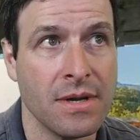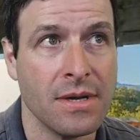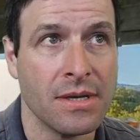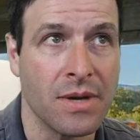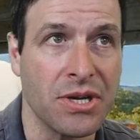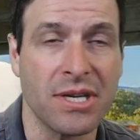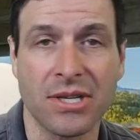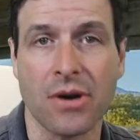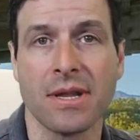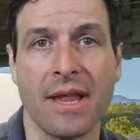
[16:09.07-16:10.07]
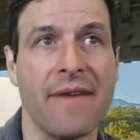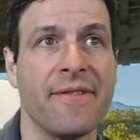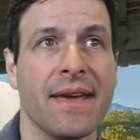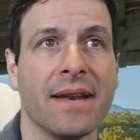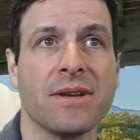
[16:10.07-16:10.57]
So I just started life
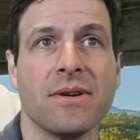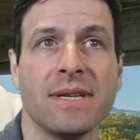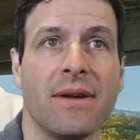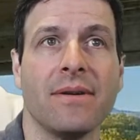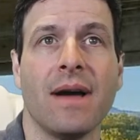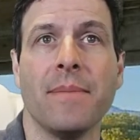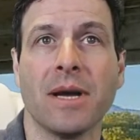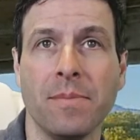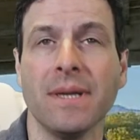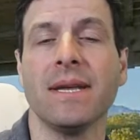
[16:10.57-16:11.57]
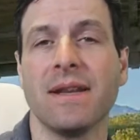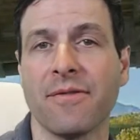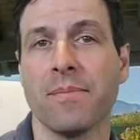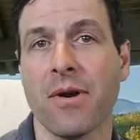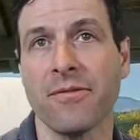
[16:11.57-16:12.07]
again. Turns out I'm a completely
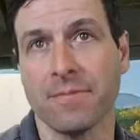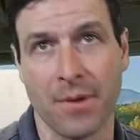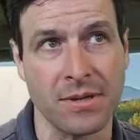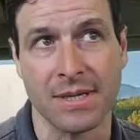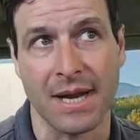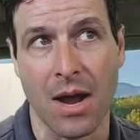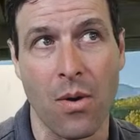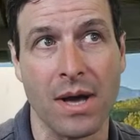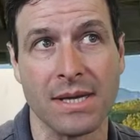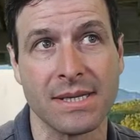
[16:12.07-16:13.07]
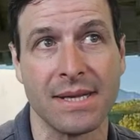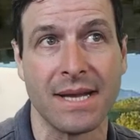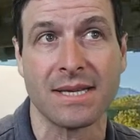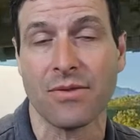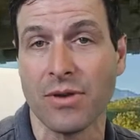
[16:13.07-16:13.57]
different person than I was, and
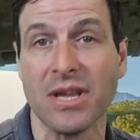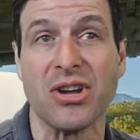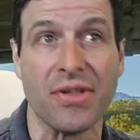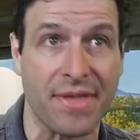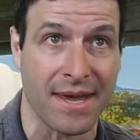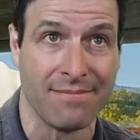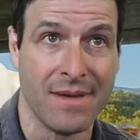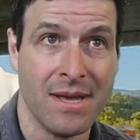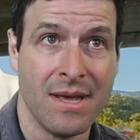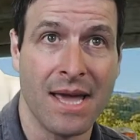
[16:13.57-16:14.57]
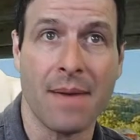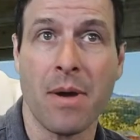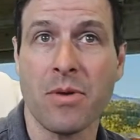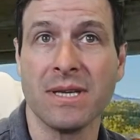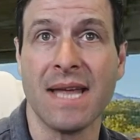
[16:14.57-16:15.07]
that's a really good thing. I get
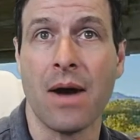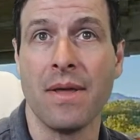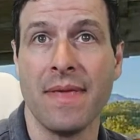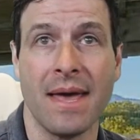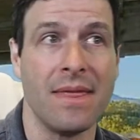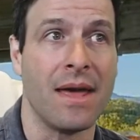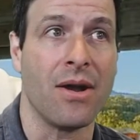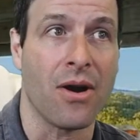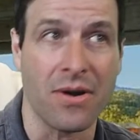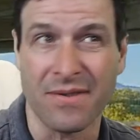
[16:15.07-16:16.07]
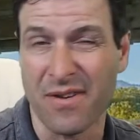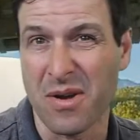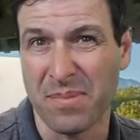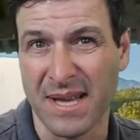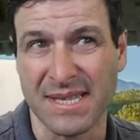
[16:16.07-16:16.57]
memories now and then that aren't
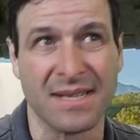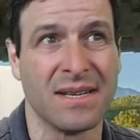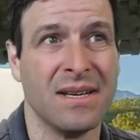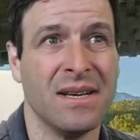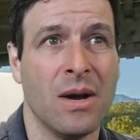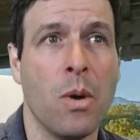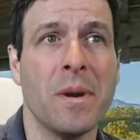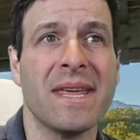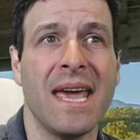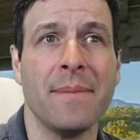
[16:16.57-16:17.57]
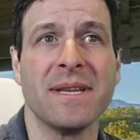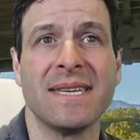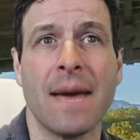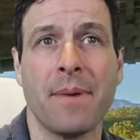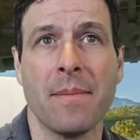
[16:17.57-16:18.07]
very pleasant. A woman came and
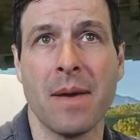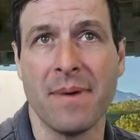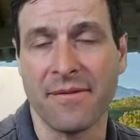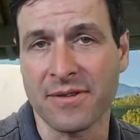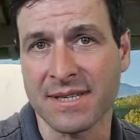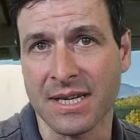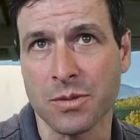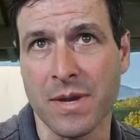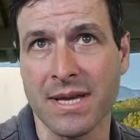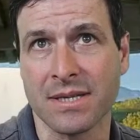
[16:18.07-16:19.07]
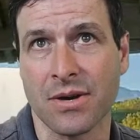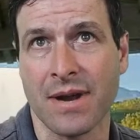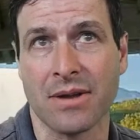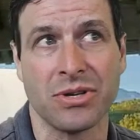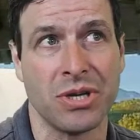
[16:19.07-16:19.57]
sat by my bed for 6 weeks.
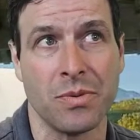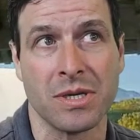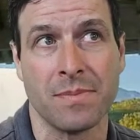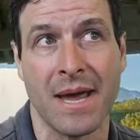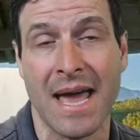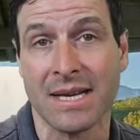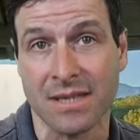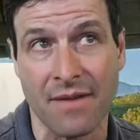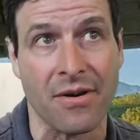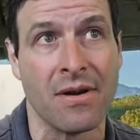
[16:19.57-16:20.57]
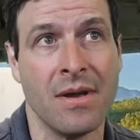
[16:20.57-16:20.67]
Turned out she was my ex-lover.